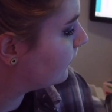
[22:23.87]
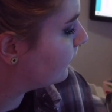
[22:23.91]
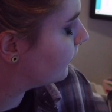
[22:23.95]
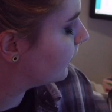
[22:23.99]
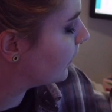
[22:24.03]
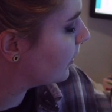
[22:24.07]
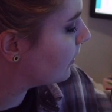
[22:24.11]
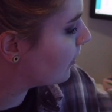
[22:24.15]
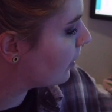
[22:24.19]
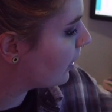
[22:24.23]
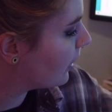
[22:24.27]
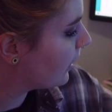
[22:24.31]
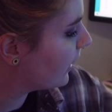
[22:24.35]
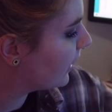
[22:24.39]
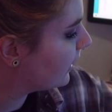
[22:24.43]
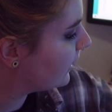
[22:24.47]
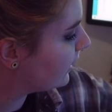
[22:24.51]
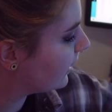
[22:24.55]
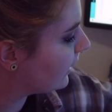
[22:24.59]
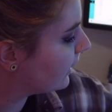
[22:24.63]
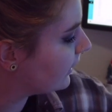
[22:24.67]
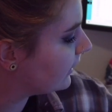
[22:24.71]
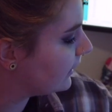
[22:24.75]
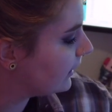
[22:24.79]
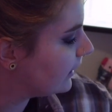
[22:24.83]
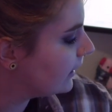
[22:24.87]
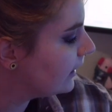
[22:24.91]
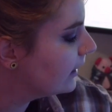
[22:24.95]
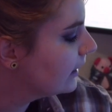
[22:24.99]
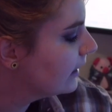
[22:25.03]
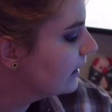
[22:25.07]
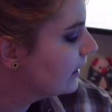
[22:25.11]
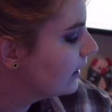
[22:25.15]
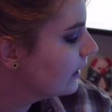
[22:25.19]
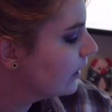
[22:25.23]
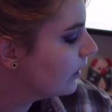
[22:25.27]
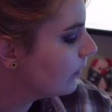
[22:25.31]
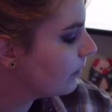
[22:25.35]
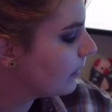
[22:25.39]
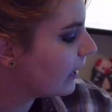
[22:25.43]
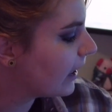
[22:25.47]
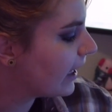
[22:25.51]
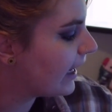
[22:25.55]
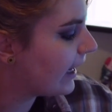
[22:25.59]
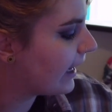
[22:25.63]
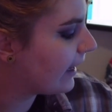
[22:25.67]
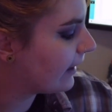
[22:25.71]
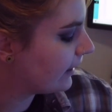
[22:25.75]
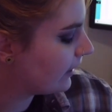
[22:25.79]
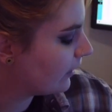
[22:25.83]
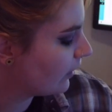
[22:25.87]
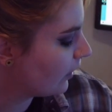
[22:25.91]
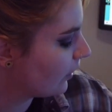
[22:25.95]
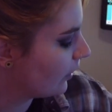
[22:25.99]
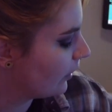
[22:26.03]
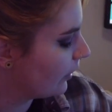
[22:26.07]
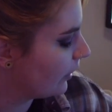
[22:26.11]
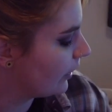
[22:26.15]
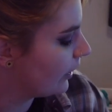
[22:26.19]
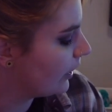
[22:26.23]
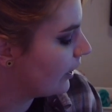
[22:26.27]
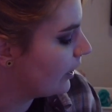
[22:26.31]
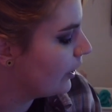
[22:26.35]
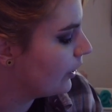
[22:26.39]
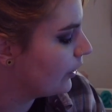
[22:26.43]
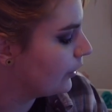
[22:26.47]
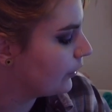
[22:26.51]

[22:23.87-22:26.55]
The Blonde Identity by Ali Carter,